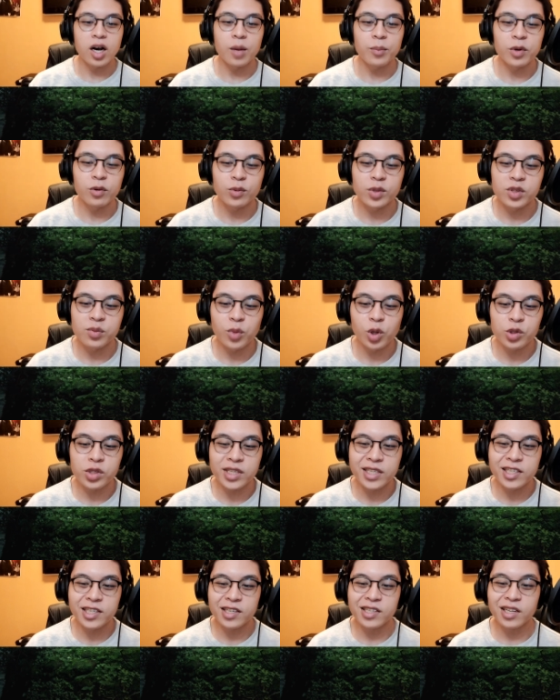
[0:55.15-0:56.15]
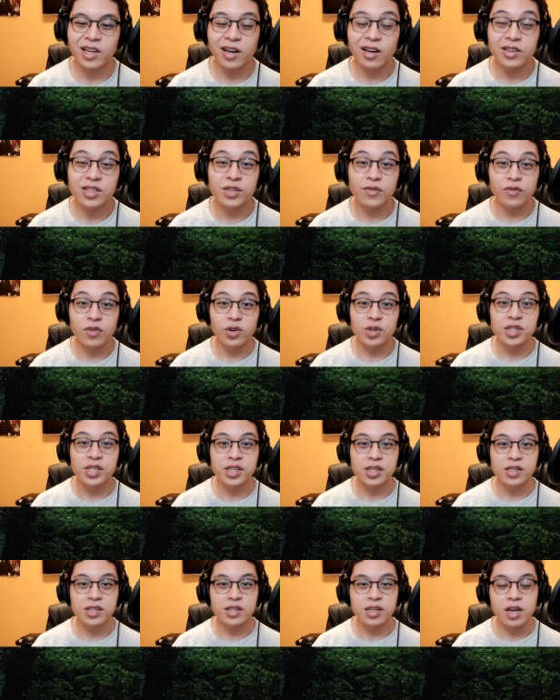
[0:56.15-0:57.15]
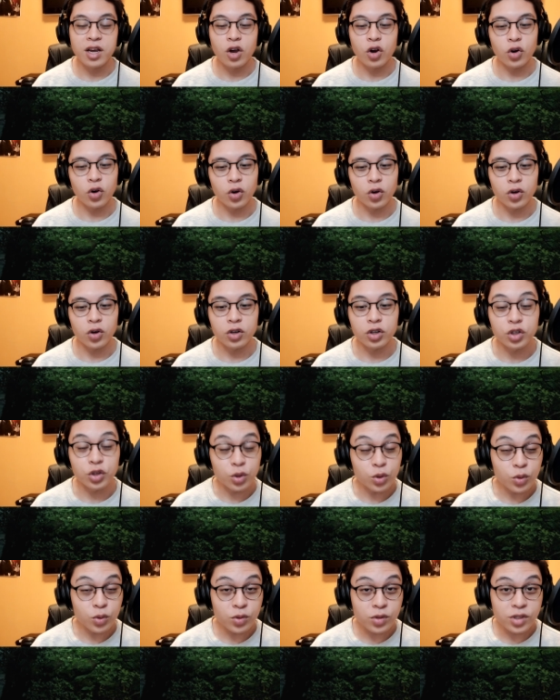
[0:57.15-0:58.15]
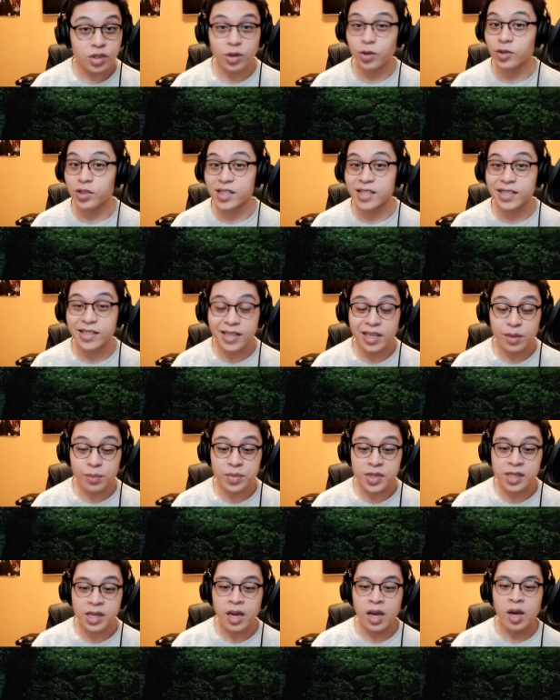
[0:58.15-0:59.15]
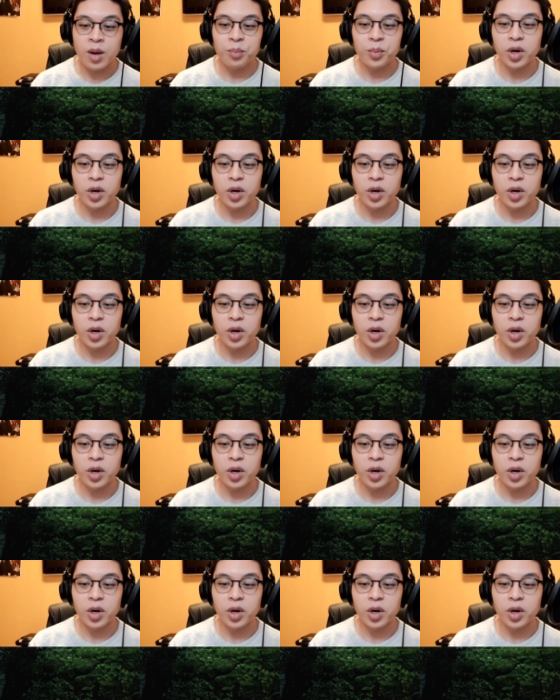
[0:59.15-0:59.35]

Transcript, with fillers: It was mostly just us versus her goons, her simps.